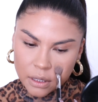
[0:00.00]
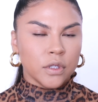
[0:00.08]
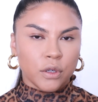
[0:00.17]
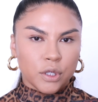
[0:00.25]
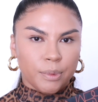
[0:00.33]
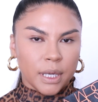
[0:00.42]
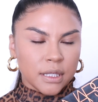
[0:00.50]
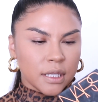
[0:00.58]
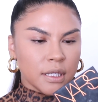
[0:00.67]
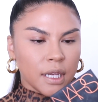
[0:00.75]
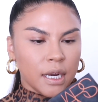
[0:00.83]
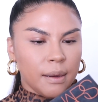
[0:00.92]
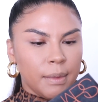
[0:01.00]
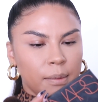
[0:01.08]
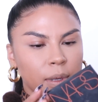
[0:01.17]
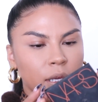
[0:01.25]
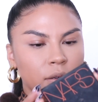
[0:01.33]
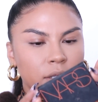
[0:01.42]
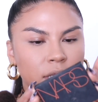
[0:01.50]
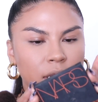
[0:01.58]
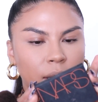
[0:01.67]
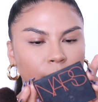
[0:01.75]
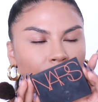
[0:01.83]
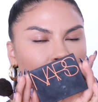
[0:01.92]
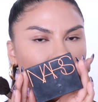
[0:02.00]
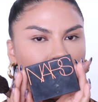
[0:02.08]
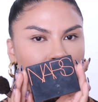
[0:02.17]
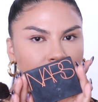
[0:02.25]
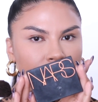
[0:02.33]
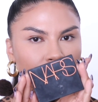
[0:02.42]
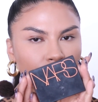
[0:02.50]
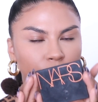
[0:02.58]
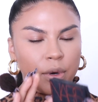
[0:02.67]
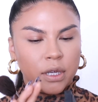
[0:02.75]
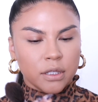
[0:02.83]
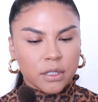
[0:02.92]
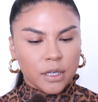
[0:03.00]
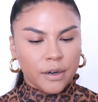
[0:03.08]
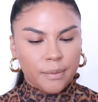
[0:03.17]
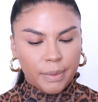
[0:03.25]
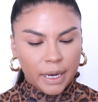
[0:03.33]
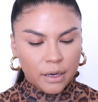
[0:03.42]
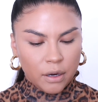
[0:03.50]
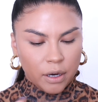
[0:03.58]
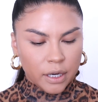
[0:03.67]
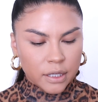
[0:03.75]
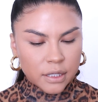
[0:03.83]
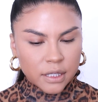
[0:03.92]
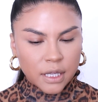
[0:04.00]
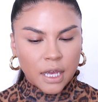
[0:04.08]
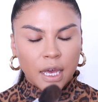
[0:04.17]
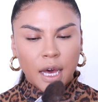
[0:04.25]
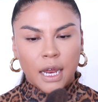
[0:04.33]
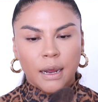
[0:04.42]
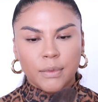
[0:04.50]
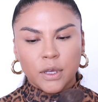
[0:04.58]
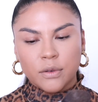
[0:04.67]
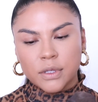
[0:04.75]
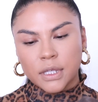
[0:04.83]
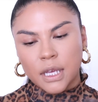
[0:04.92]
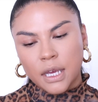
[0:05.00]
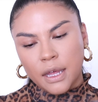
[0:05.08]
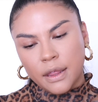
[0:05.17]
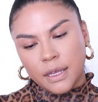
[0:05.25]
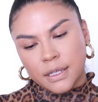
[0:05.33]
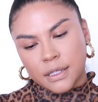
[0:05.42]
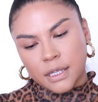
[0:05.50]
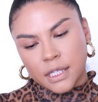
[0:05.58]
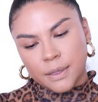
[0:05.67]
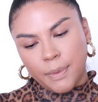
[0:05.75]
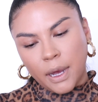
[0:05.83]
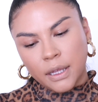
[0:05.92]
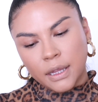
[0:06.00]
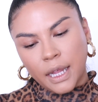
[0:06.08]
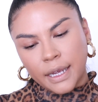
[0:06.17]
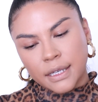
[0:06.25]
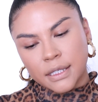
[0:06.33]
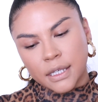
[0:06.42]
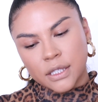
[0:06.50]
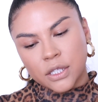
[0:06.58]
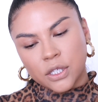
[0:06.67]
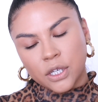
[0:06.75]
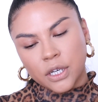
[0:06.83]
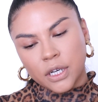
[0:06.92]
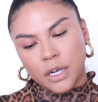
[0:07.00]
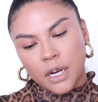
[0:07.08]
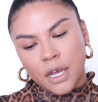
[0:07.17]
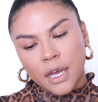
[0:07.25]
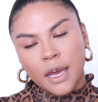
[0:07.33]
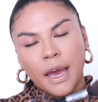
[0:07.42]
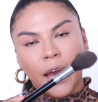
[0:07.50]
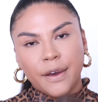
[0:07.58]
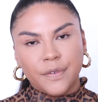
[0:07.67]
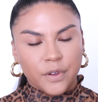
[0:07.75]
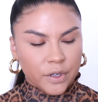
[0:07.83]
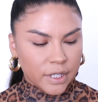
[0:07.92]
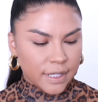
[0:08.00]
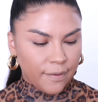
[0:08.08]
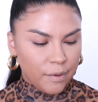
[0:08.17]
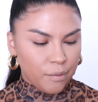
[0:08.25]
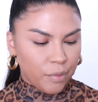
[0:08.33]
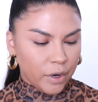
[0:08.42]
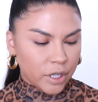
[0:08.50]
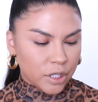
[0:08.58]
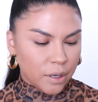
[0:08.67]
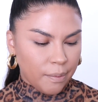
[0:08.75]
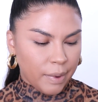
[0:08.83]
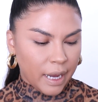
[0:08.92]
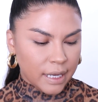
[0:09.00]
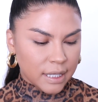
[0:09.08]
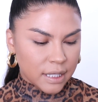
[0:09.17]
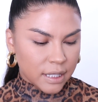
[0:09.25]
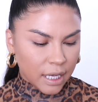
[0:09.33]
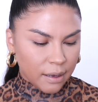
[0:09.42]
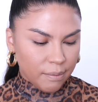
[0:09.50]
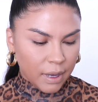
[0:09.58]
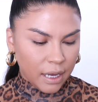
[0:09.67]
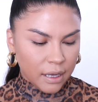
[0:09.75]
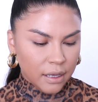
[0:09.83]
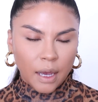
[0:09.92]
So to bronze the skin, I'm going to be using my Casino Bronzer by Nars, and I'm using this Spotlight Duster F37 brush by Sigma.